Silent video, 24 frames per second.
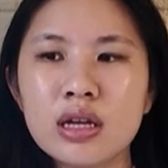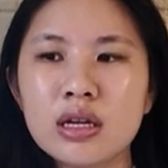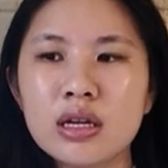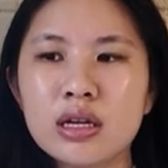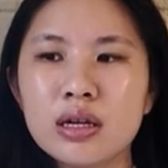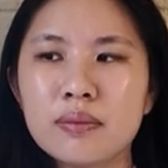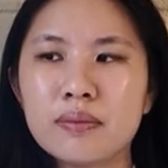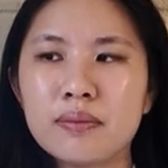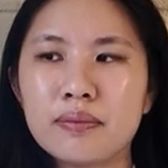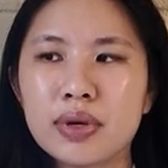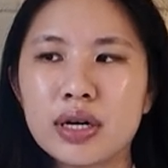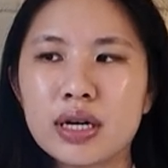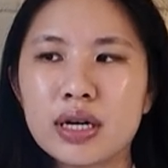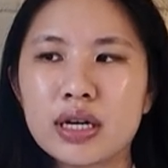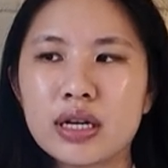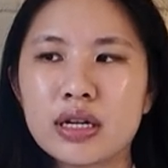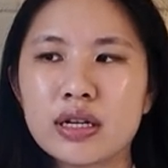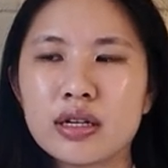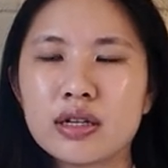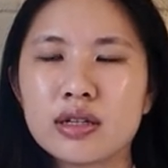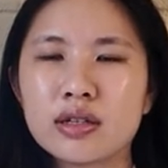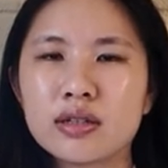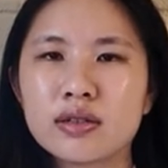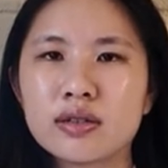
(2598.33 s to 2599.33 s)

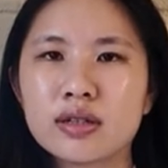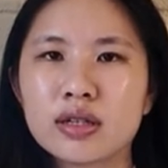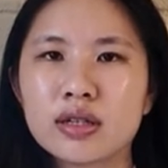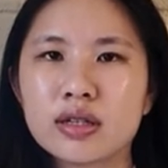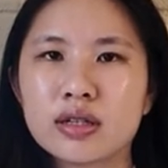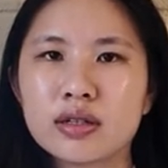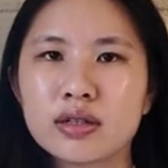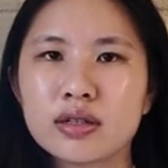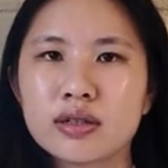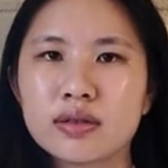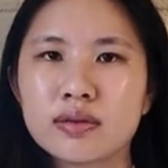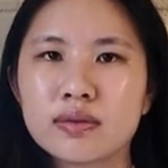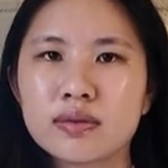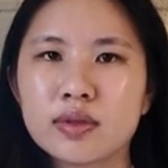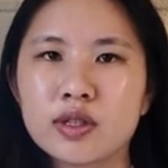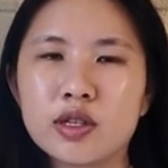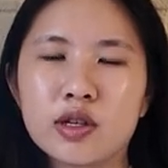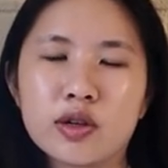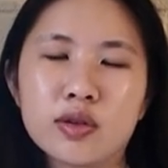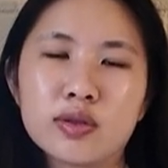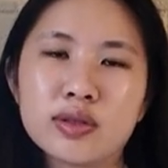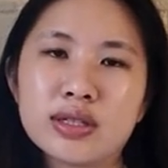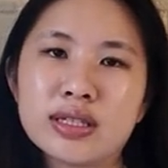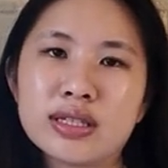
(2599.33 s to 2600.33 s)
But you
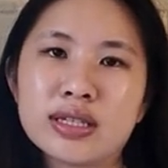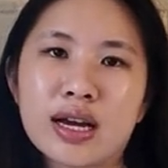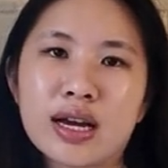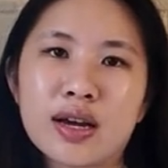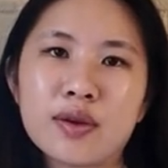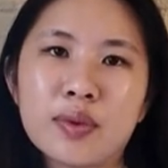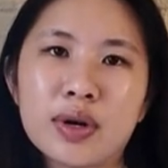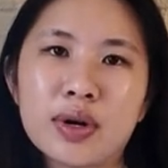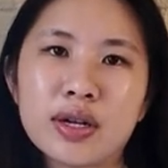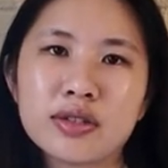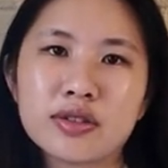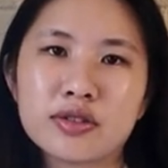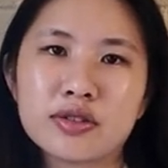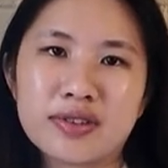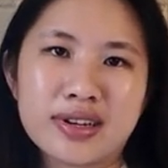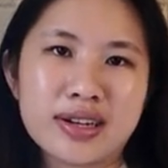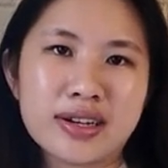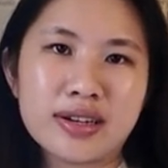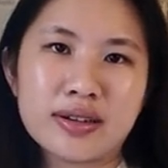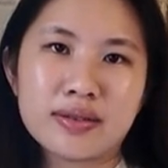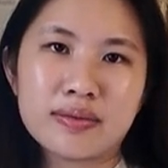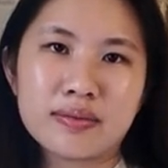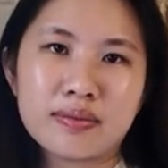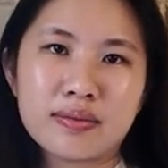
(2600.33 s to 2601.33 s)
only die once,
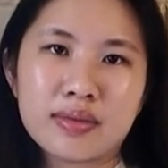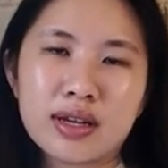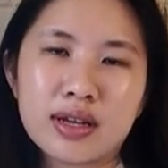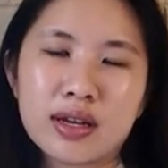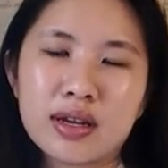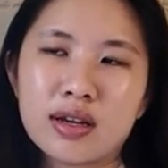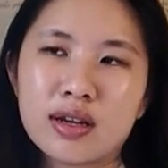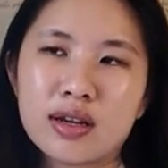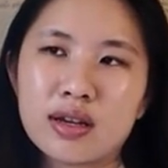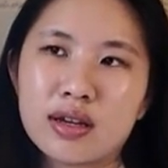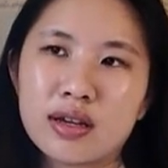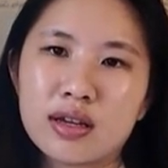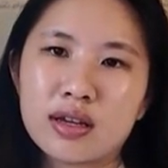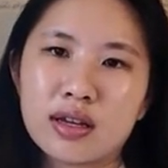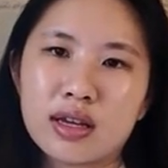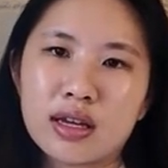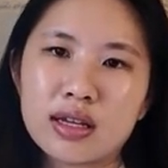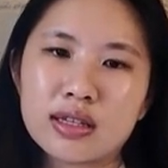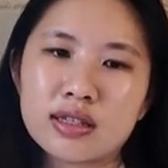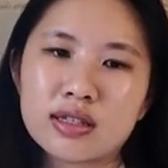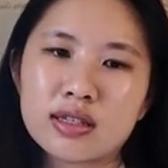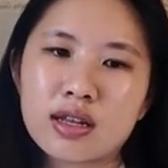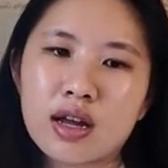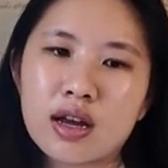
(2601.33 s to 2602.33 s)
right?
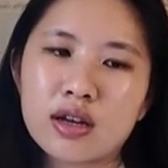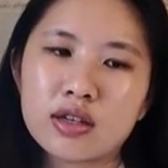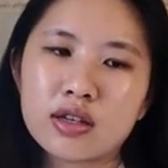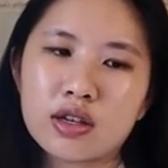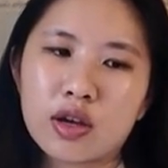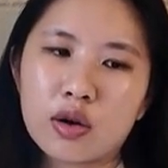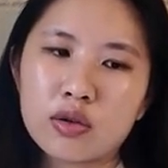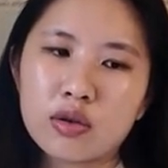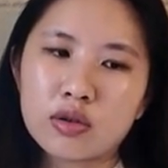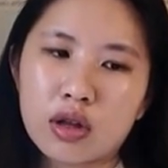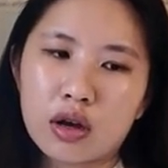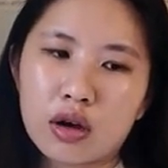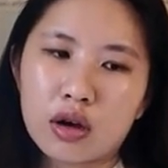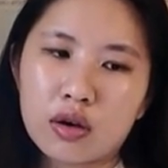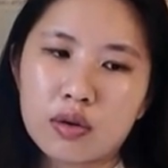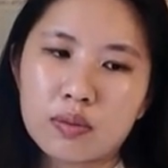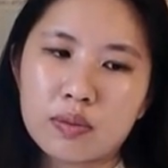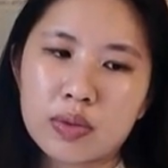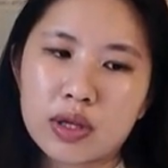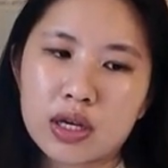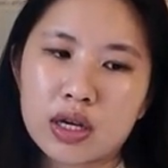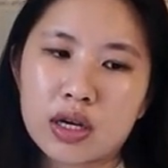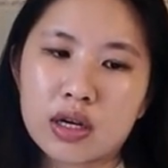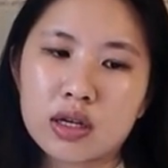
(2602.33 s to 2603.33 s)
It's not YOLO
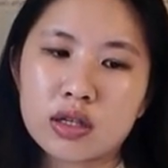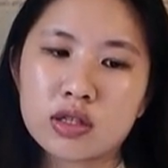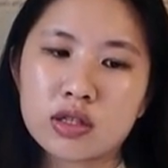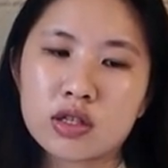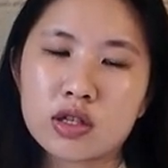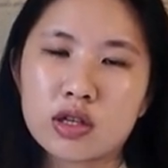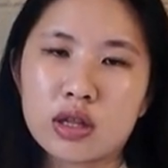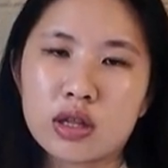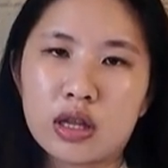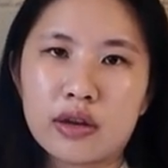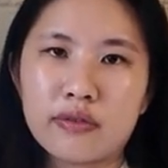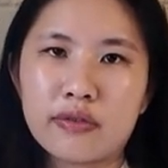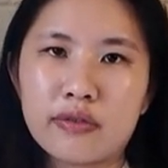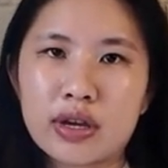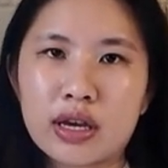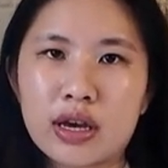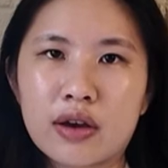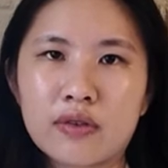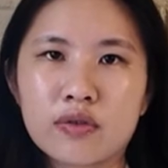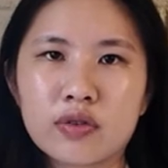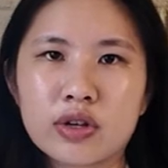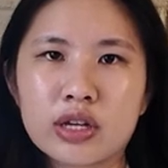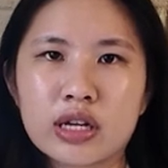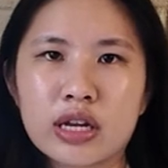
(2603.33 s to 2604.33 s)
because you're living
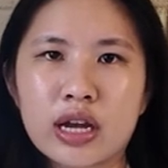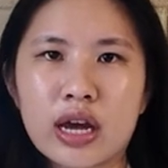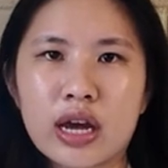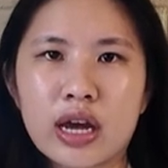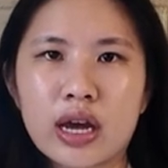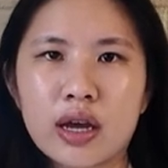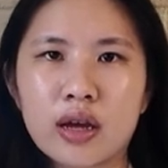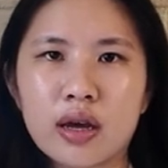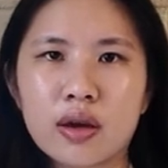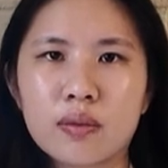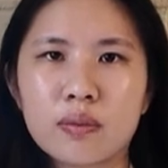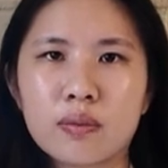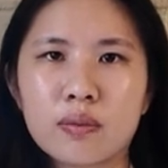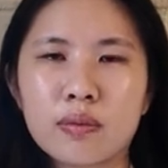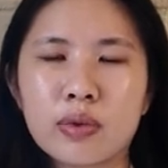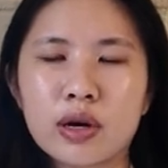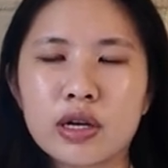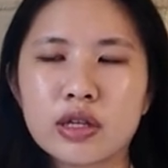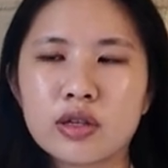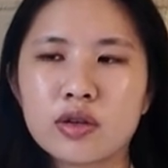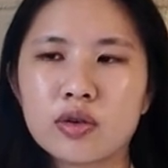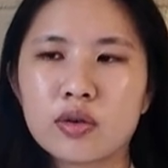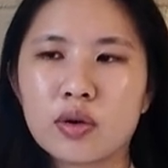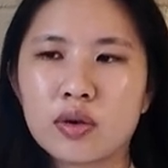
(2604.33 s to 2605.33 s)
every day, but
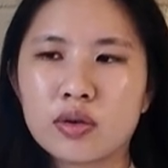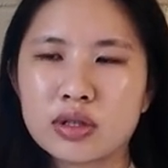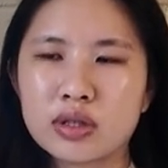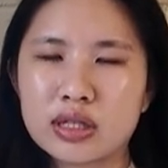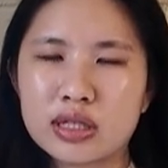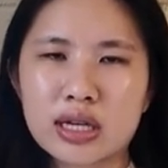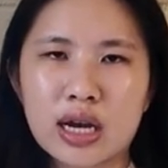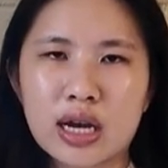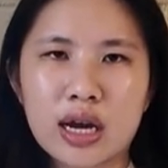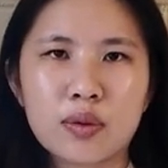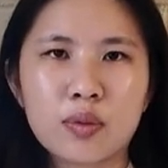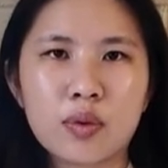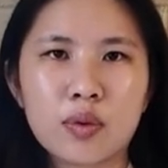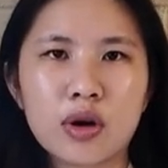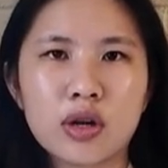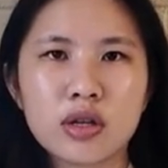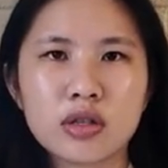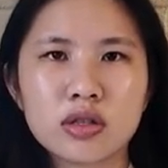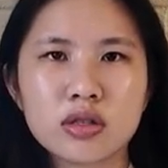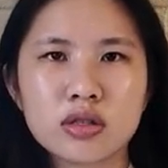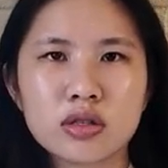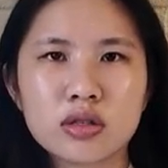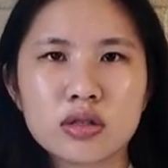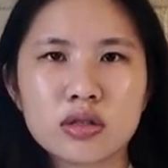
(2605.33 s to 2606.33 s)
you only die
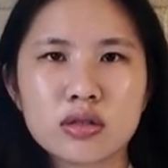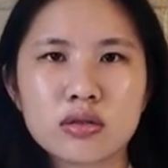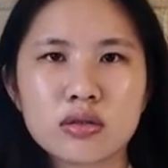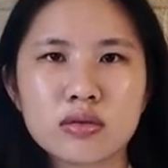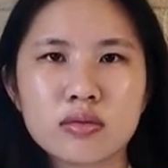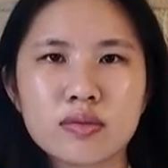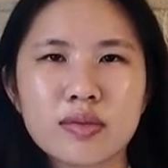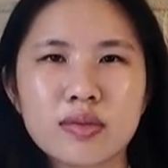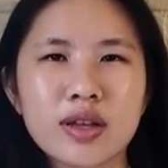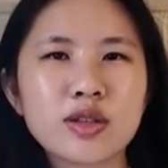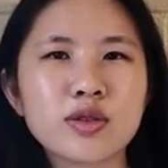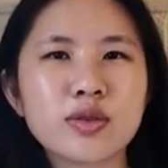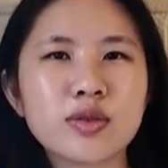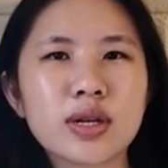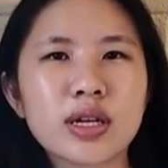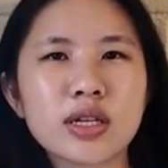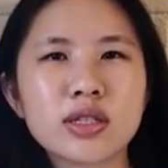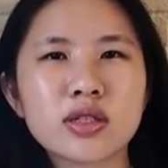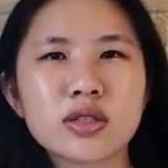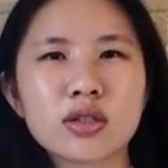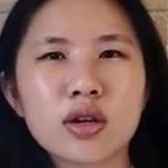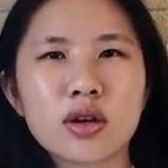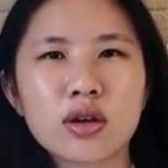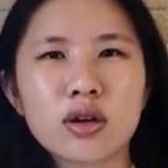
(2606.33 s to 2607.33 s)
once. That's what I
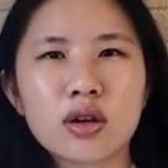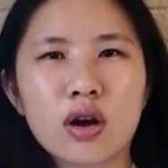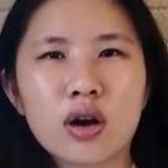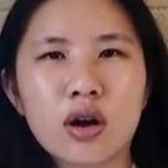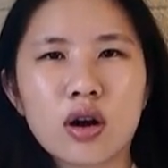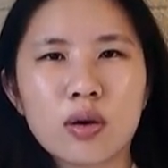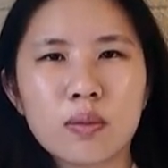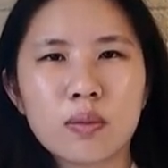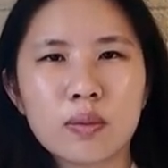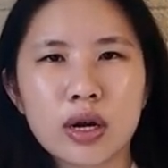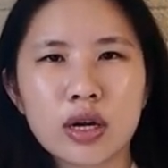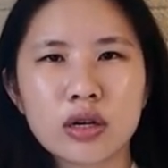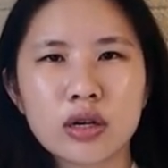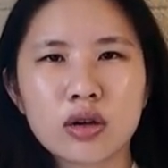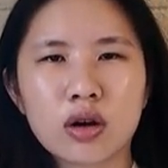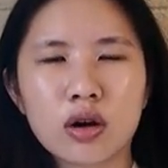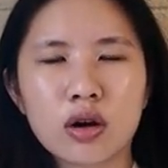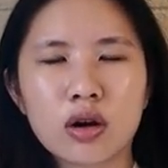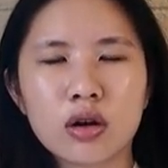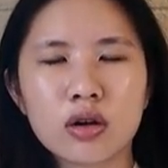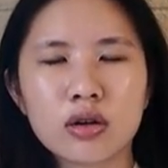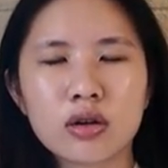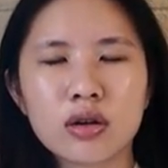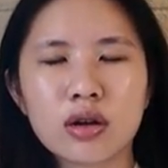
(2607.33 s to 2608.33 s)
saw on a Hallmark
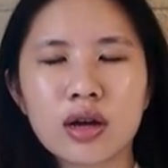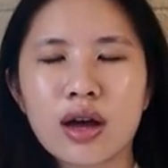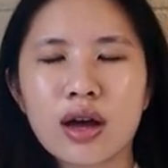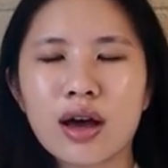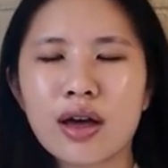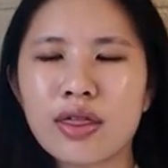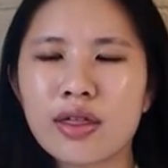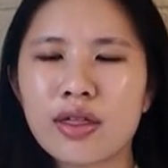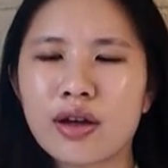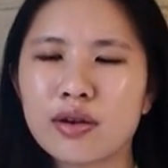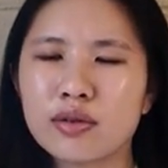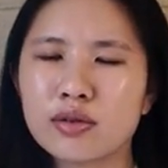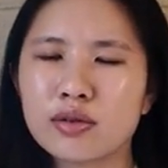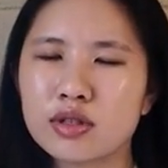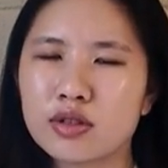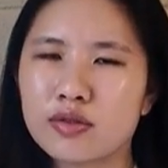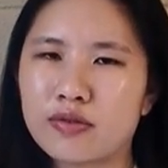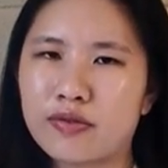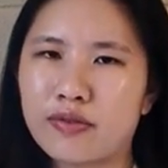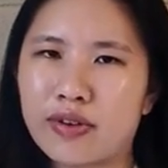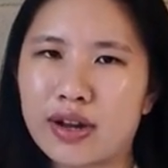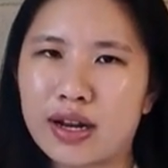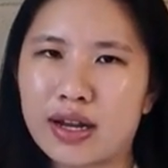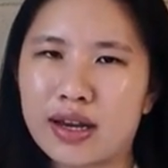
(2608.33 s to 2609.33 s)
card. I thought it was
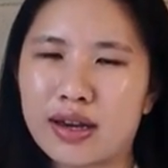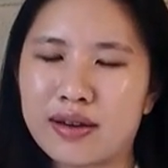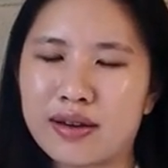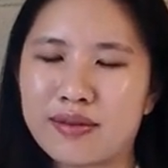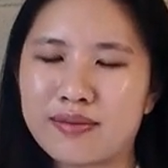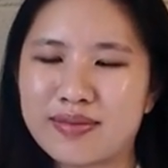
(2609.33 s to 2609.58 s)
funny.